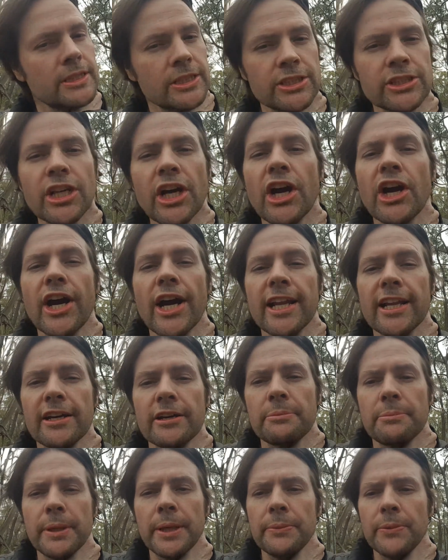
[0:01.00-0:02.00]
So hello
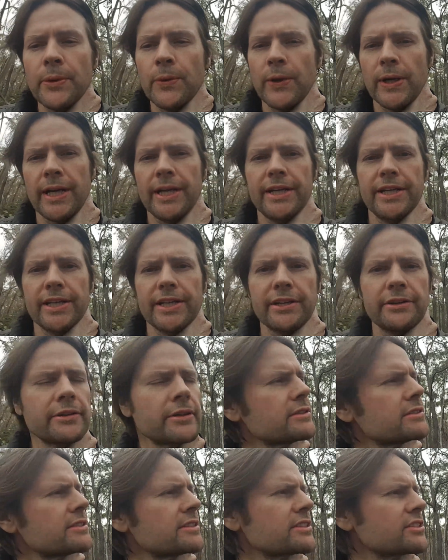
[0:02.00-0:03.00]
people, how you
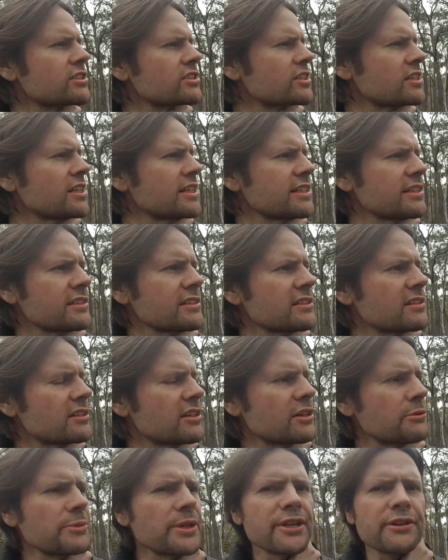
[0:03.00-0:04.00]
going? This is Glenn.
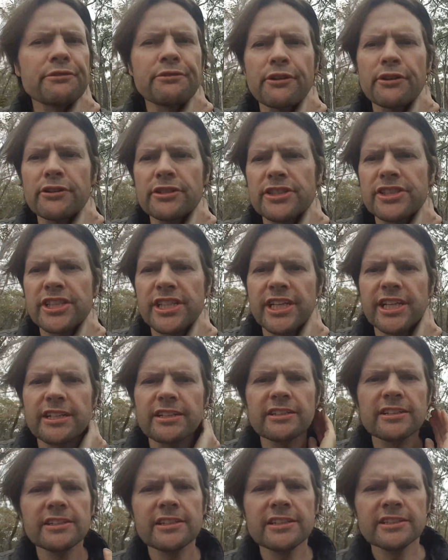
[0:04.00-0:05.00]
I'm in a forest again,
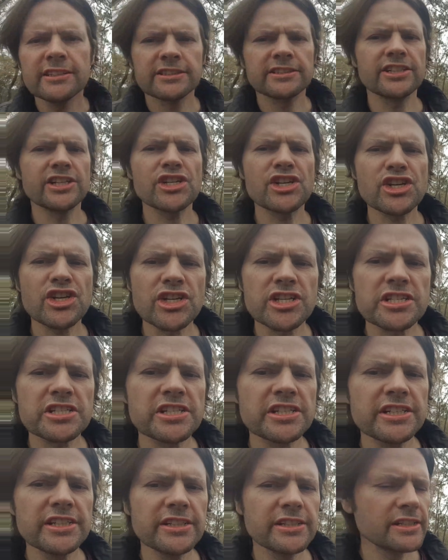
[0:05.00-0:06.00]
and as you can
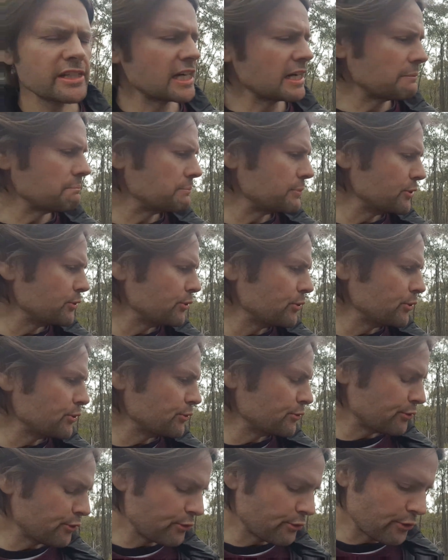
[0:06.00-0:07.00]
see, a
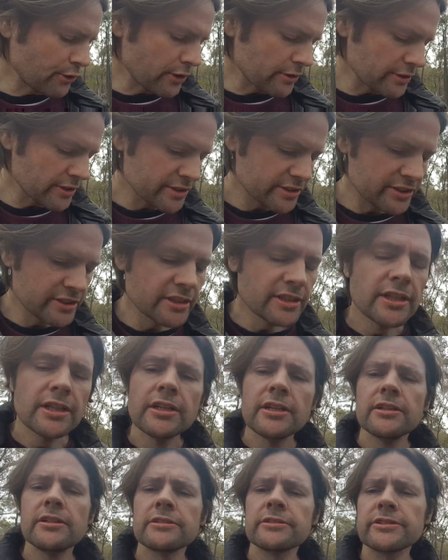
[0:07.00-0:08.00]
beautiful forest.
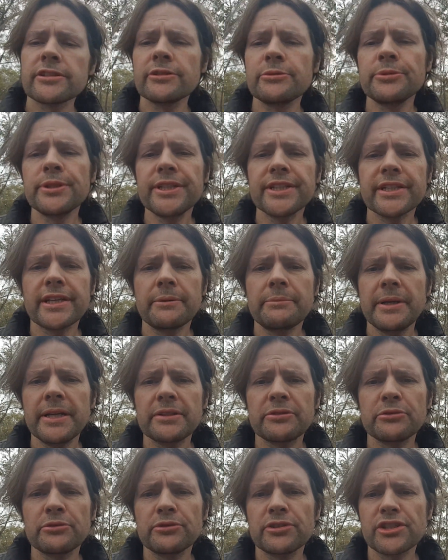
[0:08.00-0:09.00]
So when you come
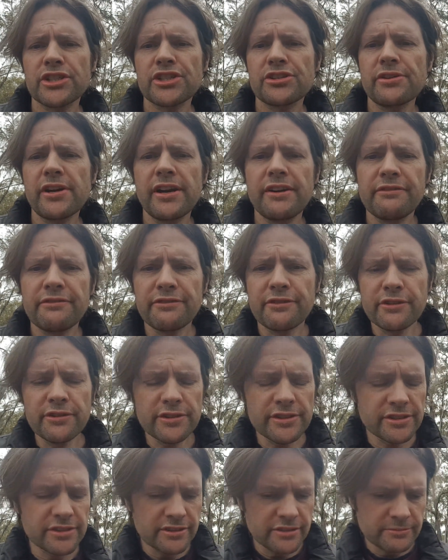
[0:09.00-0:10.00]
out to an Australian
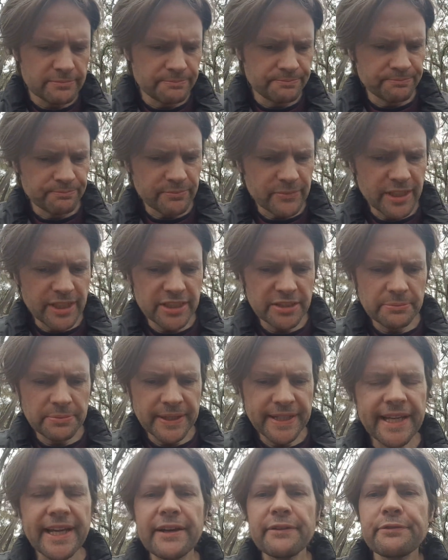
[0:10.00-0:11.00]
forest, you need to be
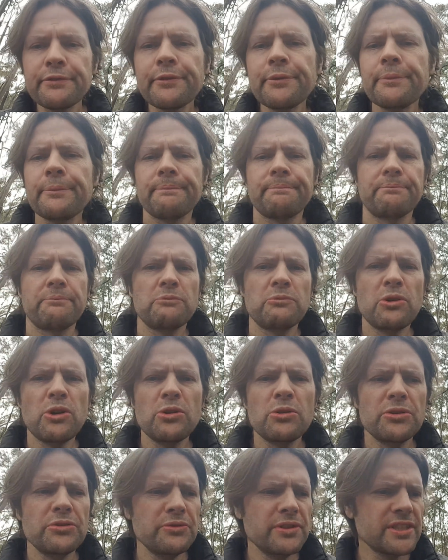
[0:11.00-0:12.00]
careful.
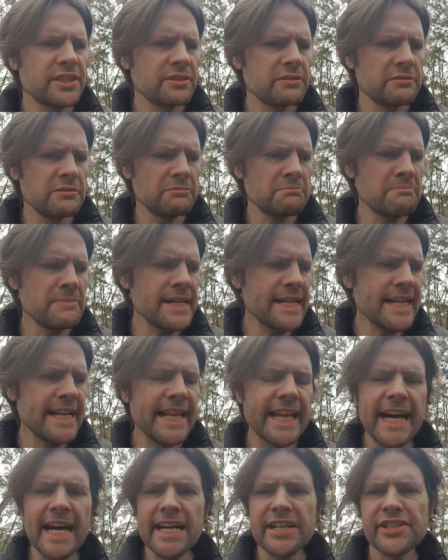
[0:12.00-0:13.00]
While there isn't many
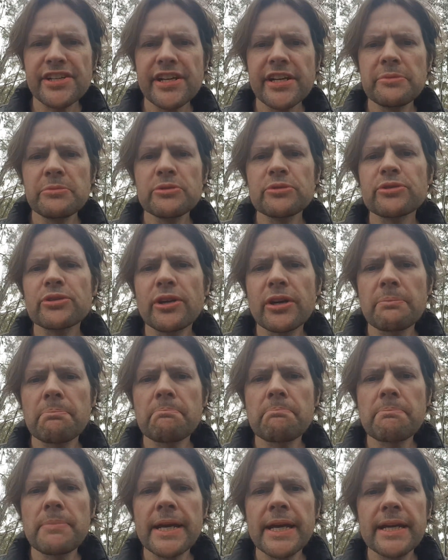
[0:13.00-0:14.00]
large animals like
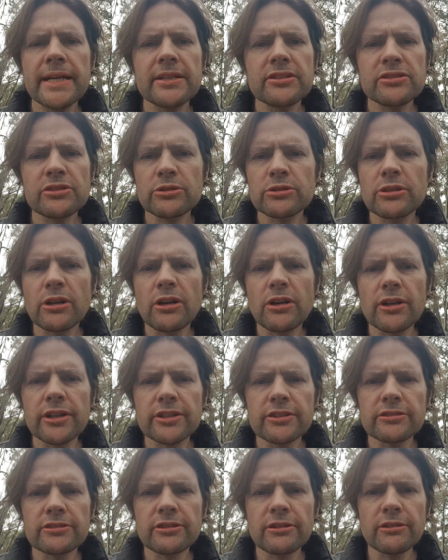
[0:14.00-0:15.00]
bears or
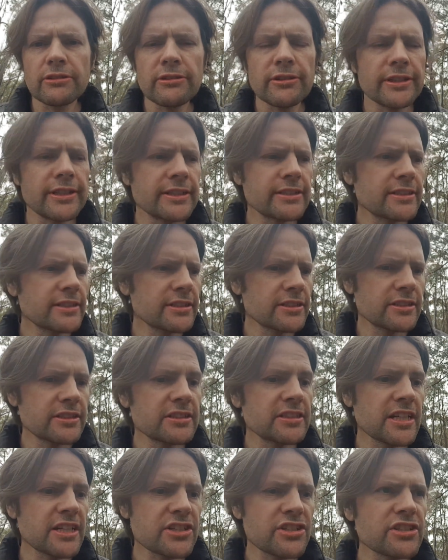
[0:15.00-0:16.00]
tigers or lions,
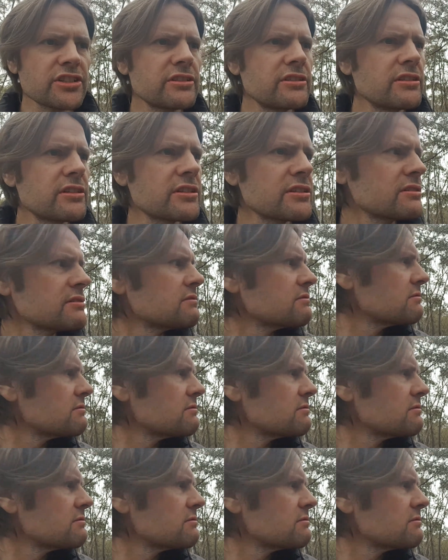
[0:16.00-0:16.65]
there's actually, you can